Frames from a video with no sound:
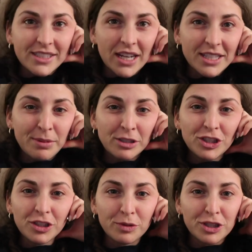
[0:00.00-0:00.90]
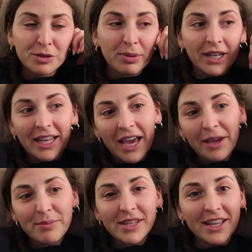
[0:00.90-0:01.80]
Today's been chill. We just played
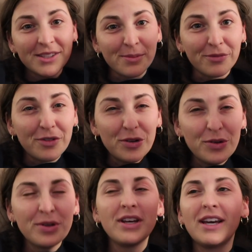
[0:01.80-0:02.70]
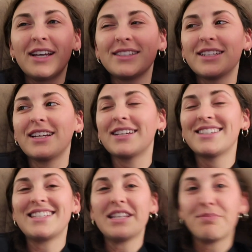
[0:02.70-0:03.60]
games, ate some food, did a nice
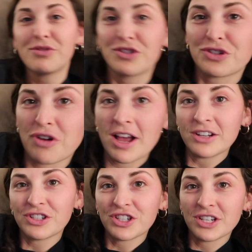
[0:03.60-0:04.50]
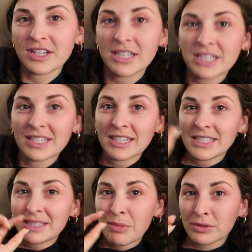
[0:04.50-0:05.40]
deep stretch,
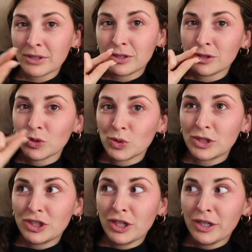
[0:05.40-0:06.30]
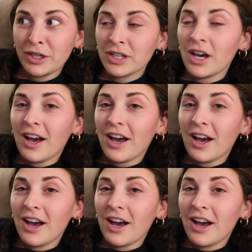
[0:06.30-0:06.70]
smoked a little J,